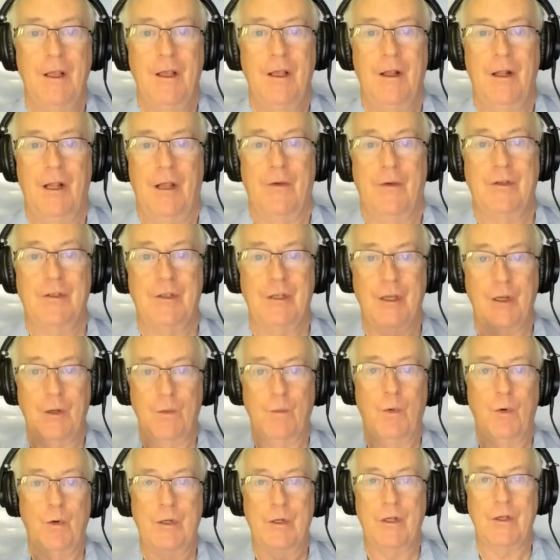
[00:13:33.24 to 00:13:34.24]
I was seeing
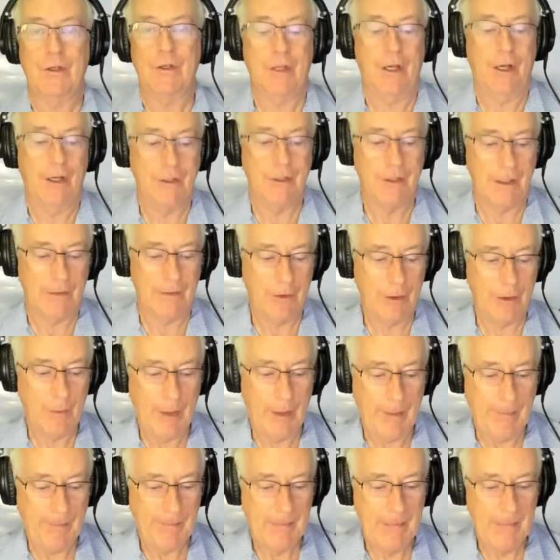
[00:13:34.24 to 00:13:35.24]
warning signs
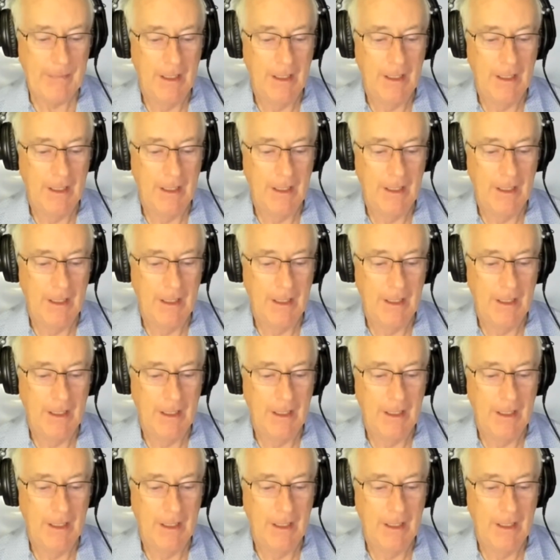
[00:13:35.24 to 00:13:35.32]
everywhere.